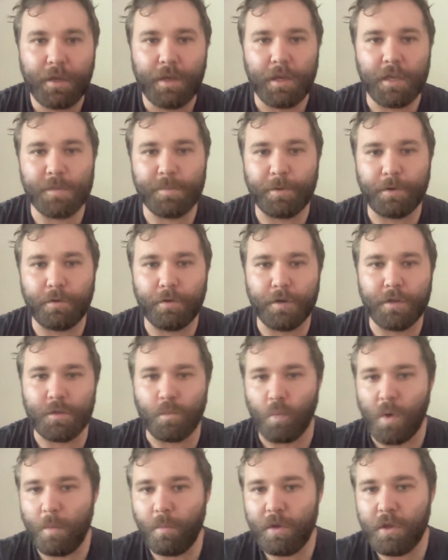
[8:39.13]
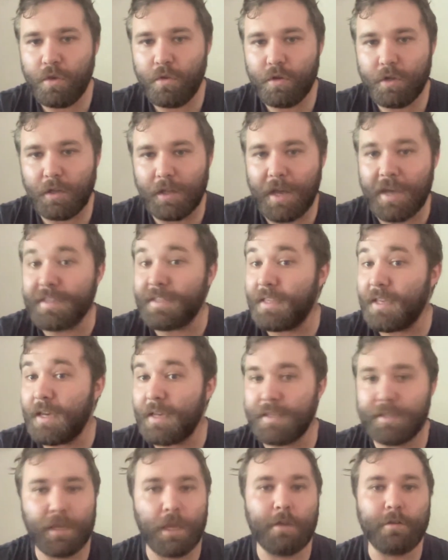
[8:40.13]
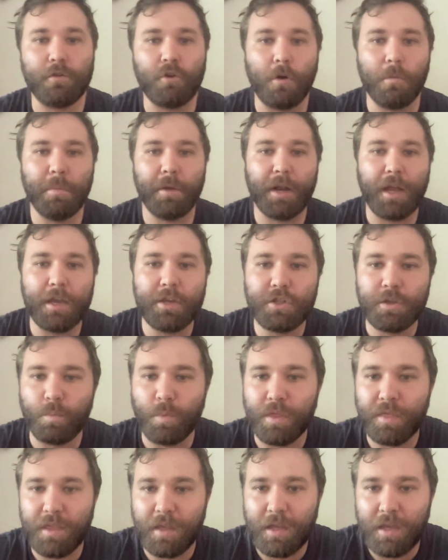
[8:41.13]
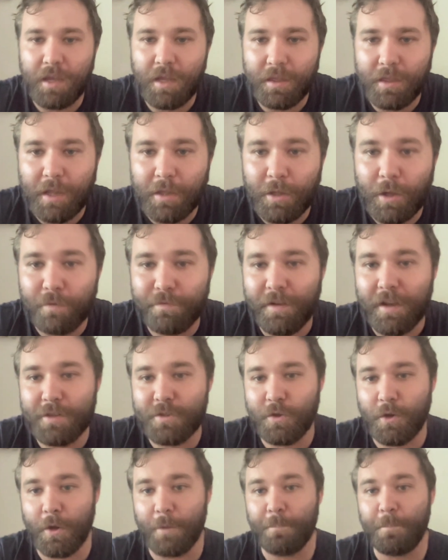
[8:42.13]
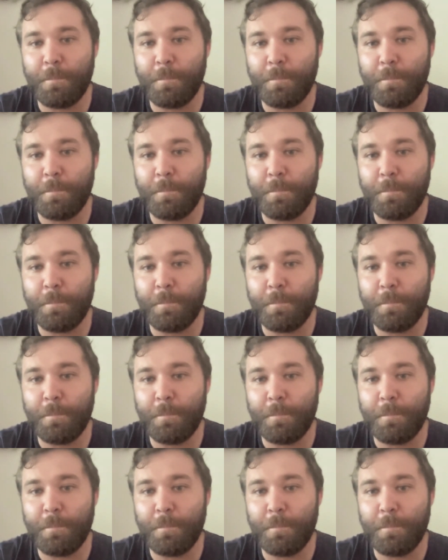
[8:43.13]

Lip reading: is because when we utilize this in combination with the Dandao Faxue,